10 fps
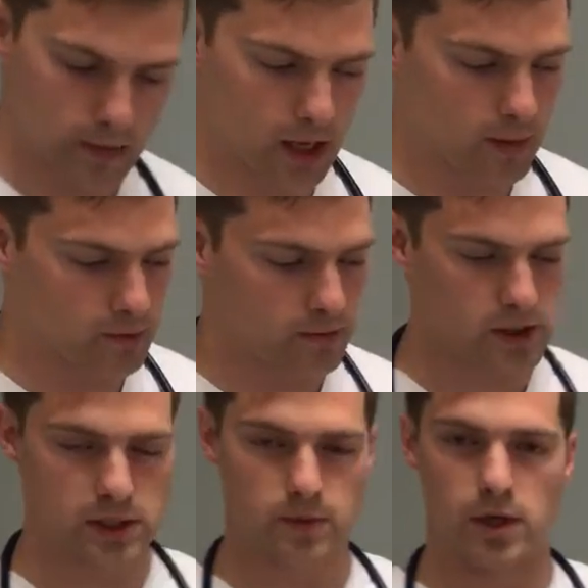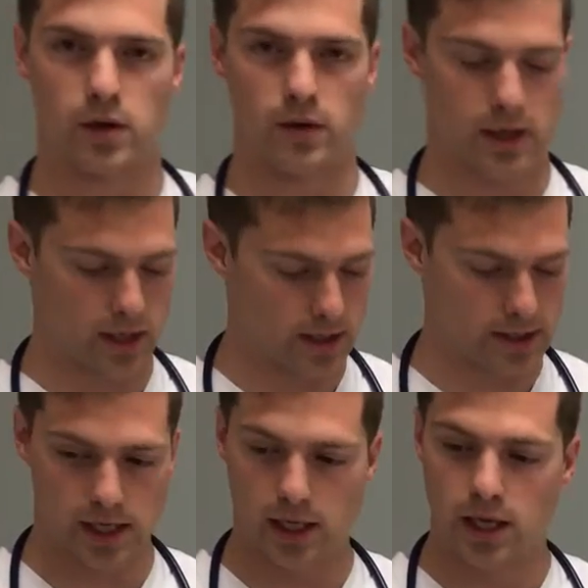Uh, but first, I'm going to go ahead and
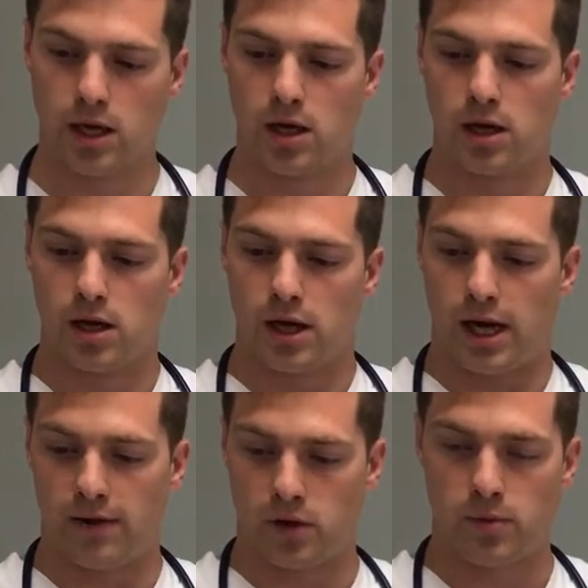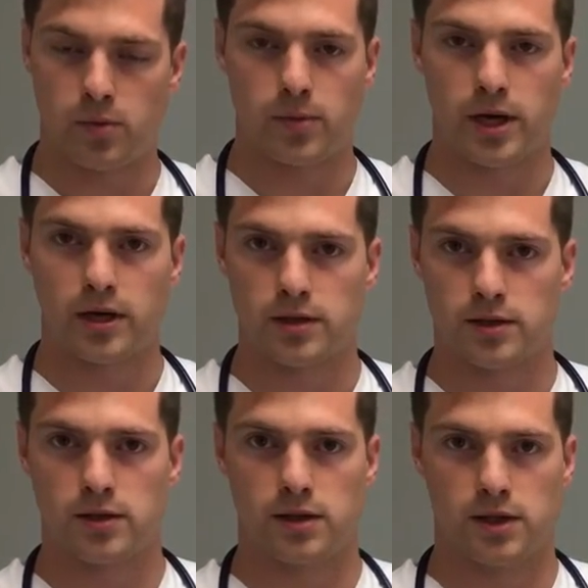say I've already
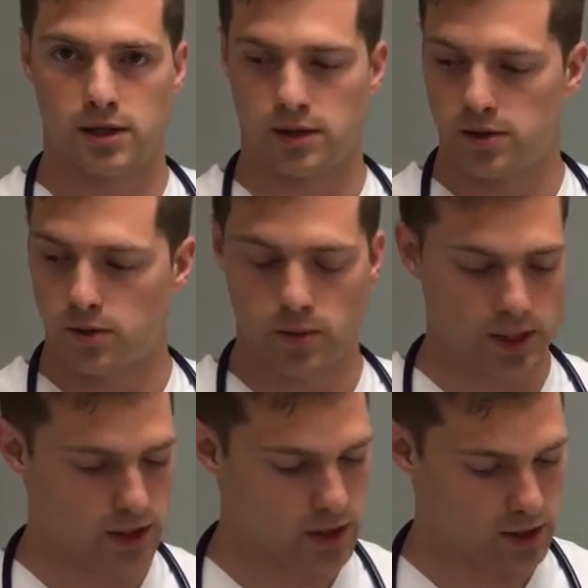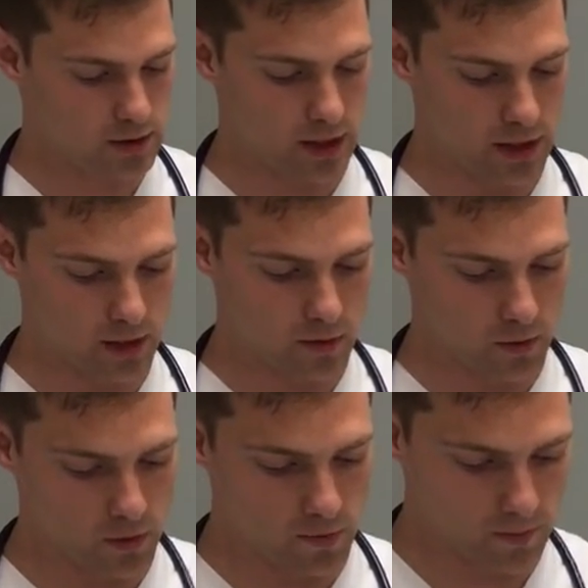prepared the syringe in the other
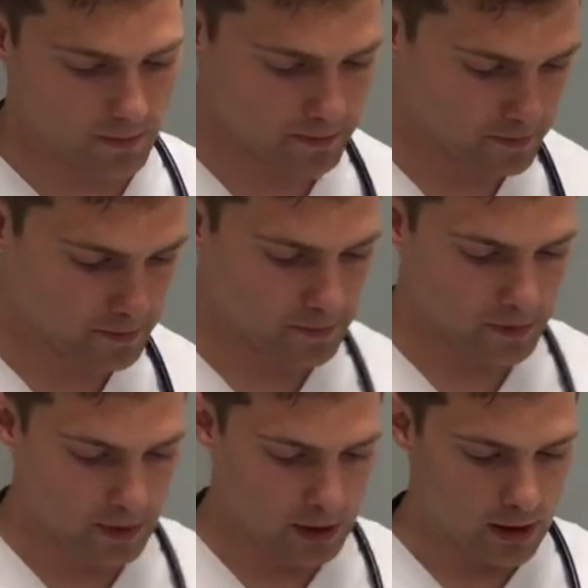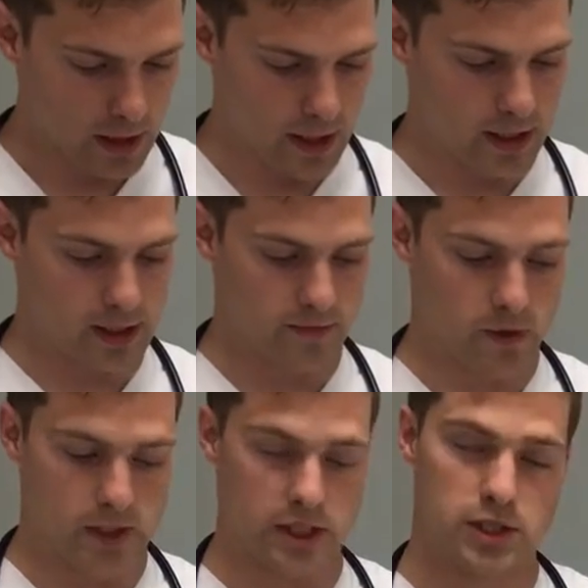room, and I've
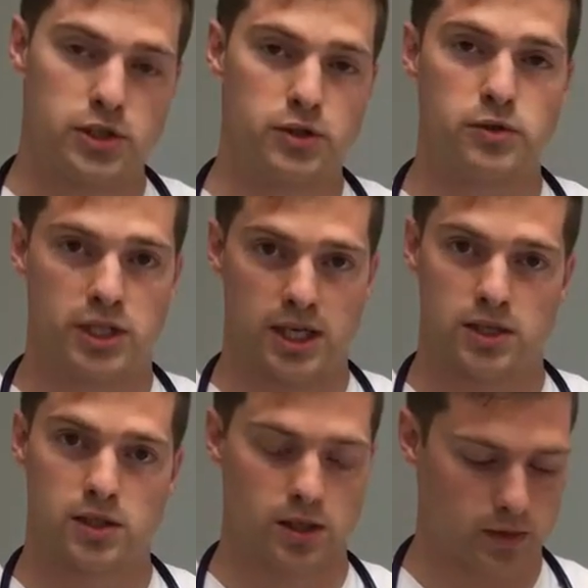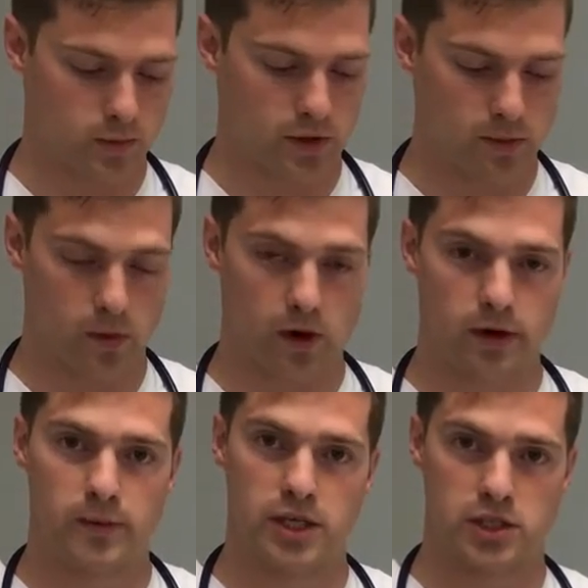already done two checks again with the MAR
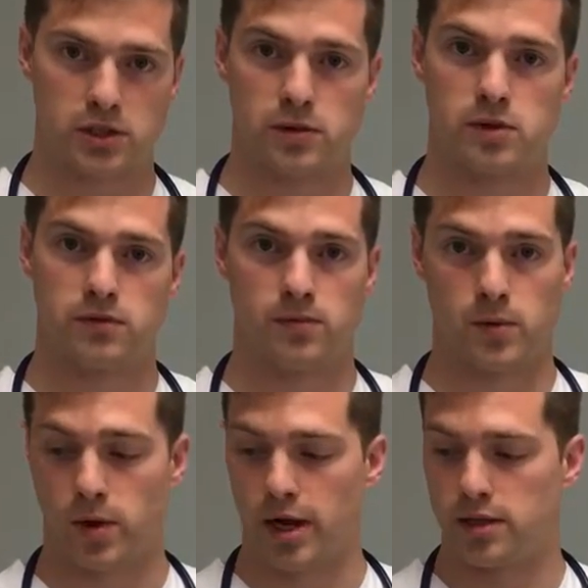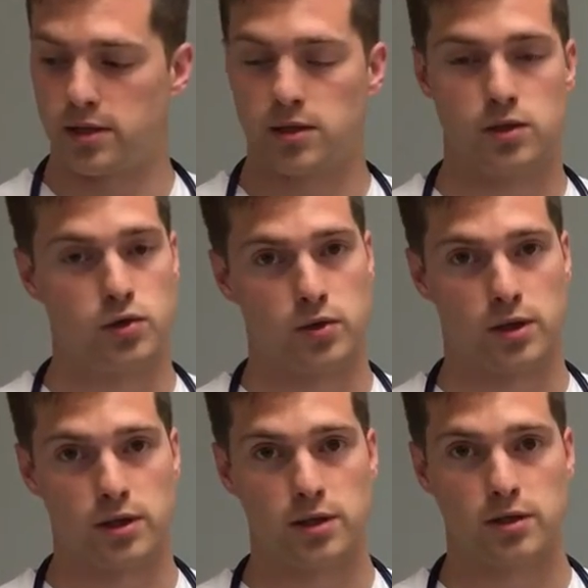to make sure that it was the right
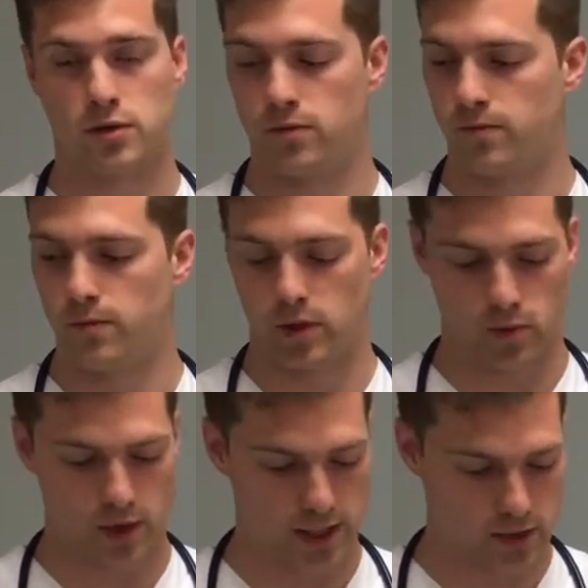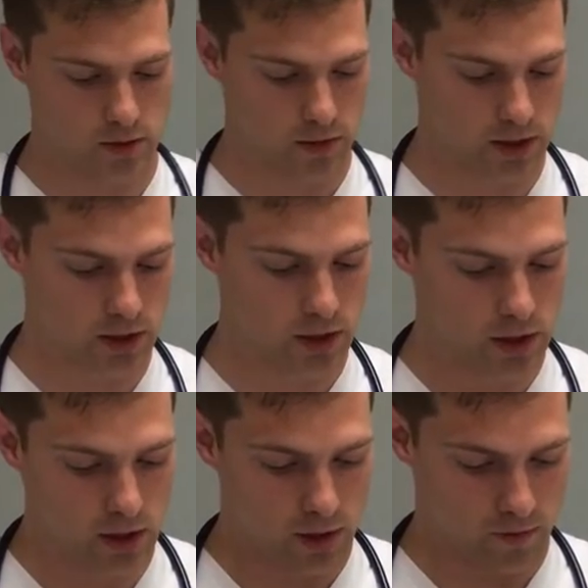drug and the right syringe
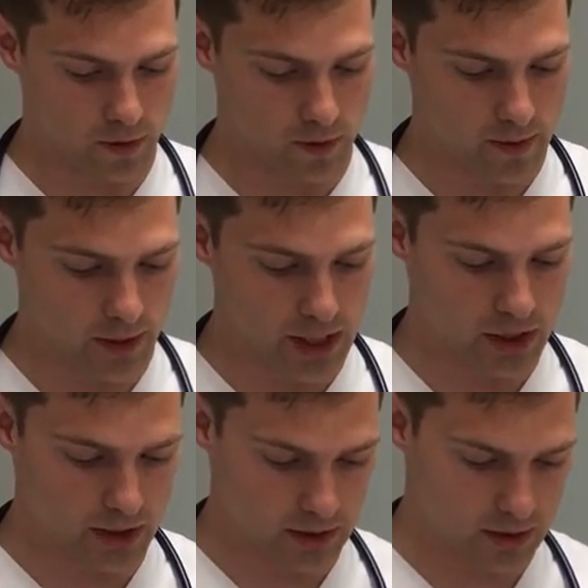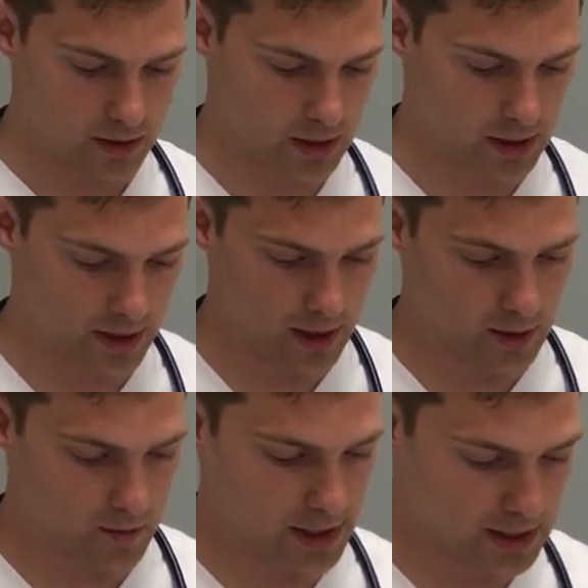for the right patient uh, and at
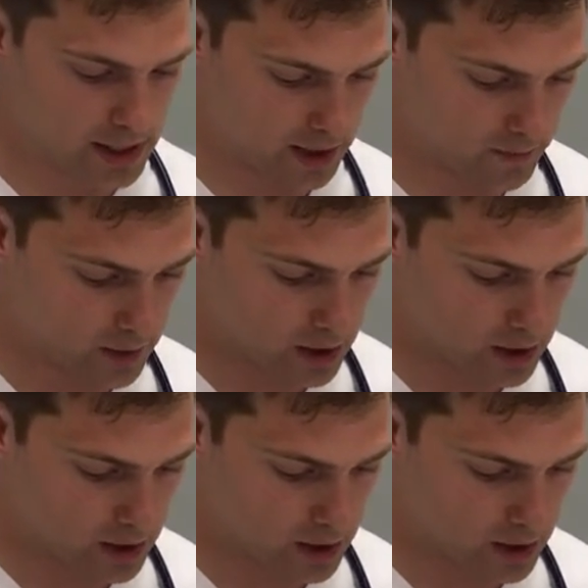the right time.